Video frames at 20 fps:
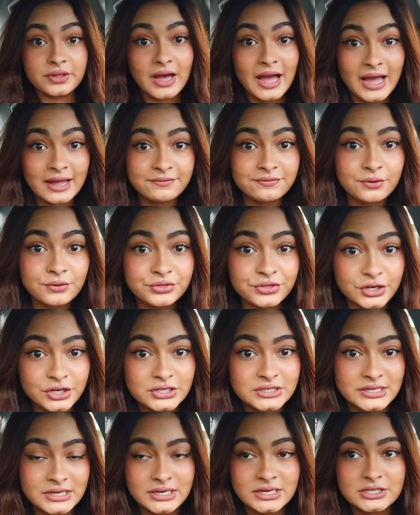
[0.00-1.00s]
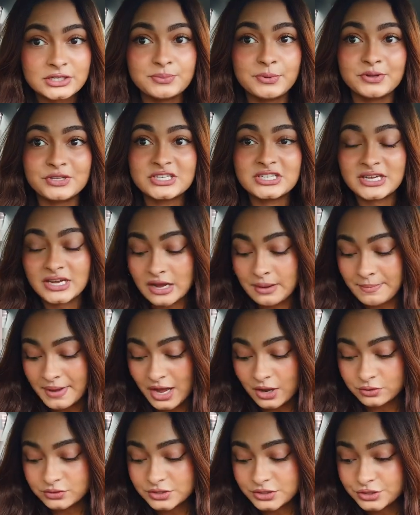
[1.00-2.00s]
The iPhone 13 is supposed to come
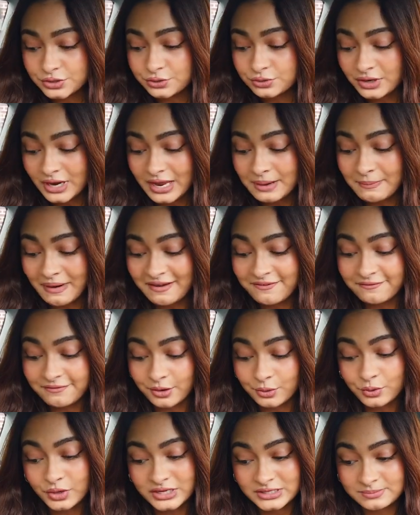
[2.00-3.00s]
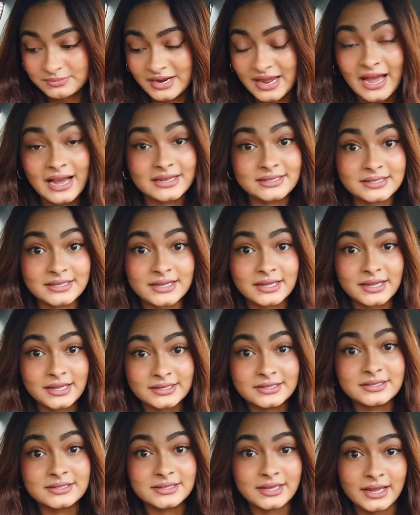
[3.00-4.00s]
out soon, and my phone has been acting
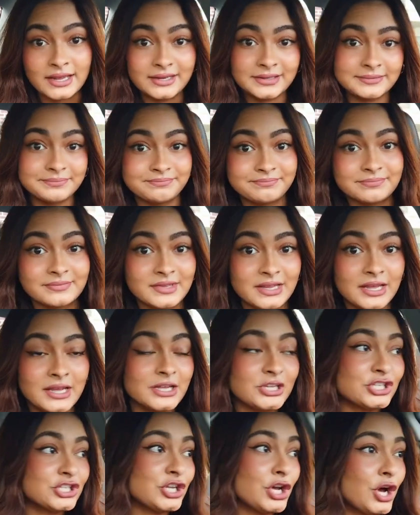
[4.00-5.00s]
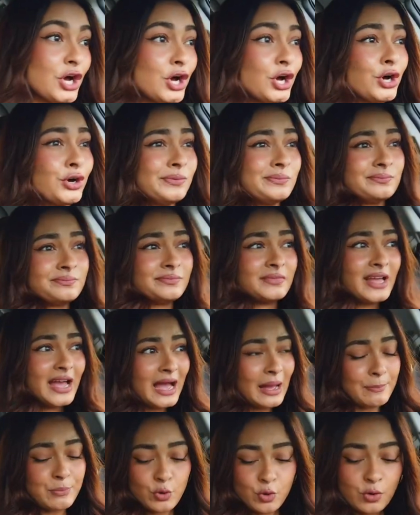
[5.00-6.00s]
insane. So,
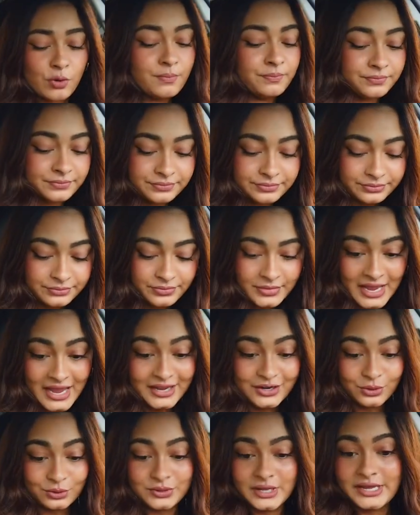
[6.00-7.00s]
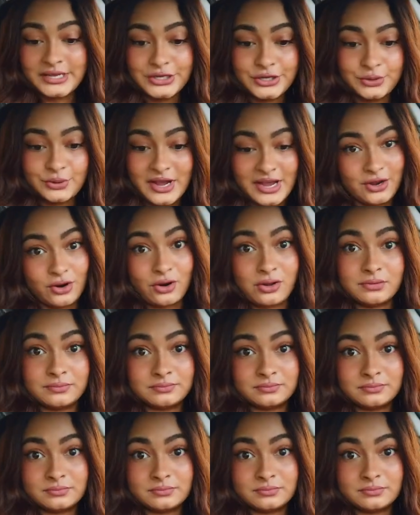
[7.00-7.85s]
Apple, I don't like you at all.